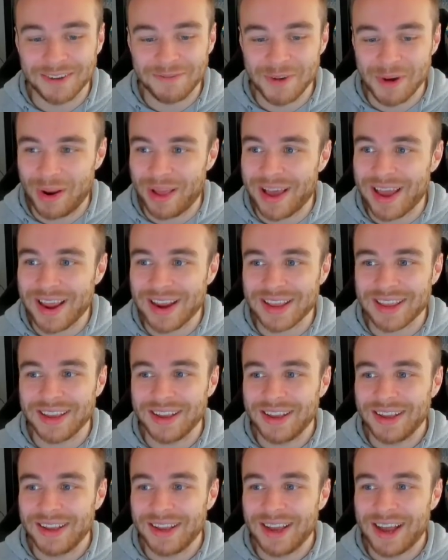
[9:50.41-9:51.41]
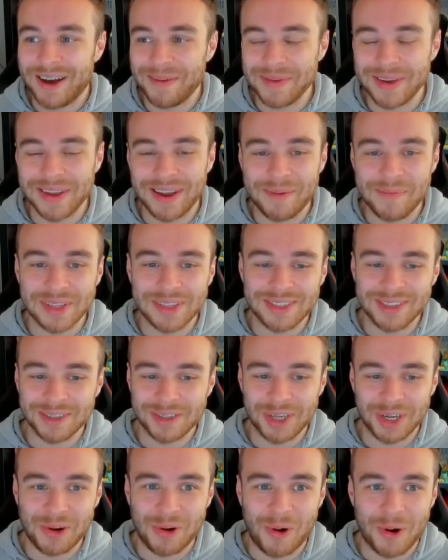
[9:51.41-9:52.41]
I feel like I'm in
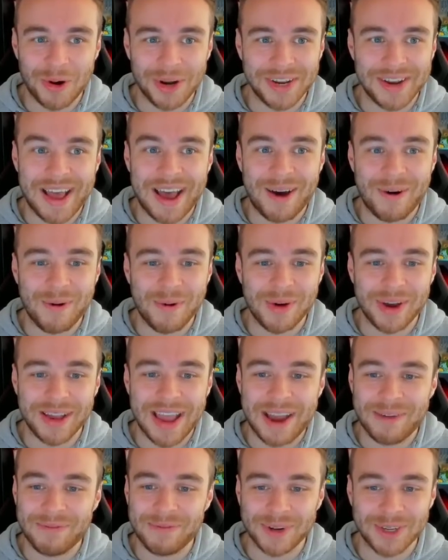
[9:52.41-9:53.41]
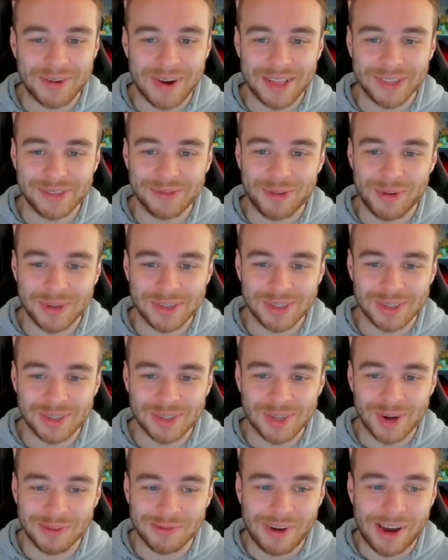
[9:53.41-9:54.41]
such a corner now where every transfer is
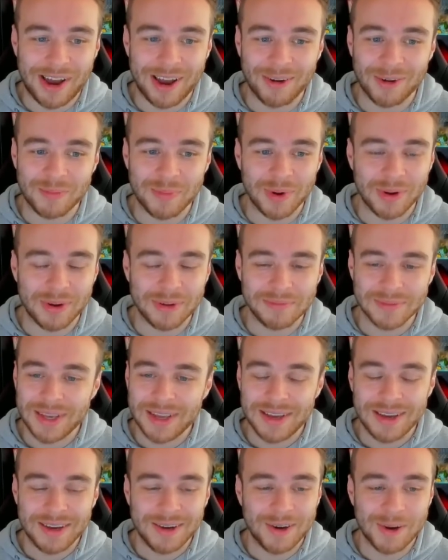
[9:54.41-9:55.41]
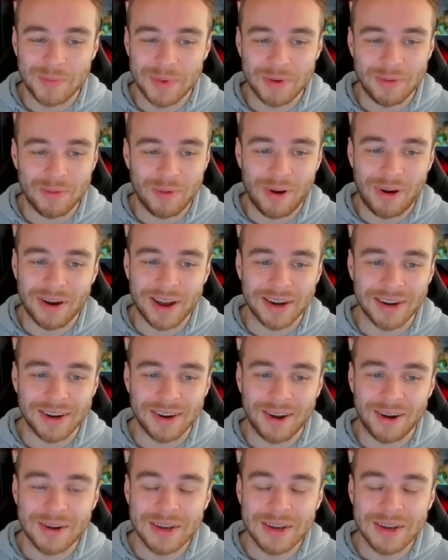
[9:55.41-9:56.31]
just so vital, but Could be wrong. I don't know.